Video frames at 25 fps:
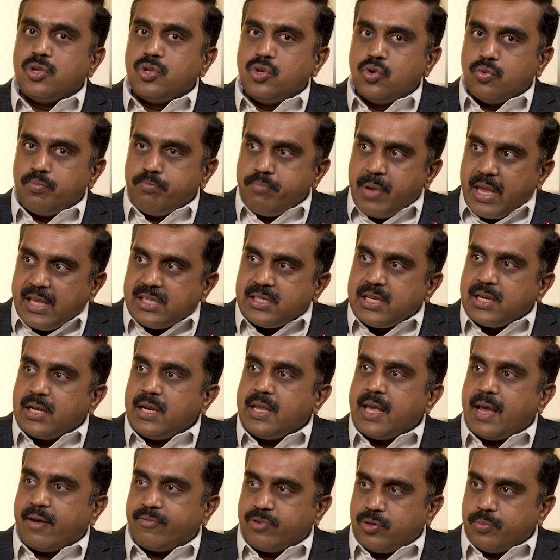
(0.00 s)
you
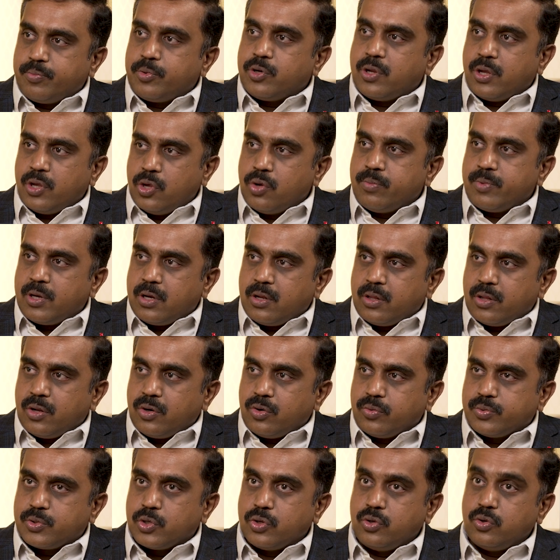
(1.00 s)
basically have to put a human in the
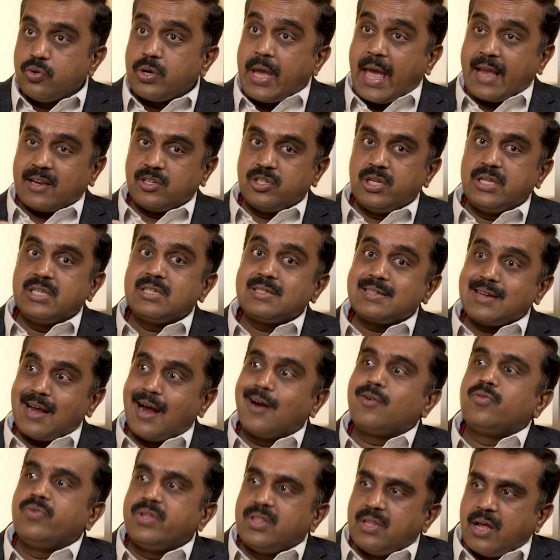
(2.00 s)
loop. So you can actually
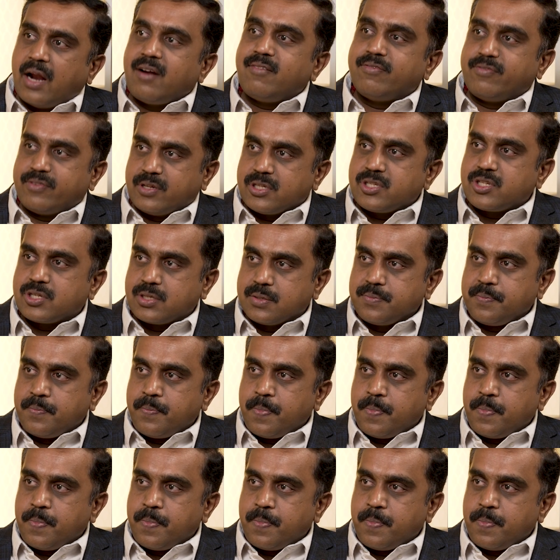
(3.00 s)
start with that first.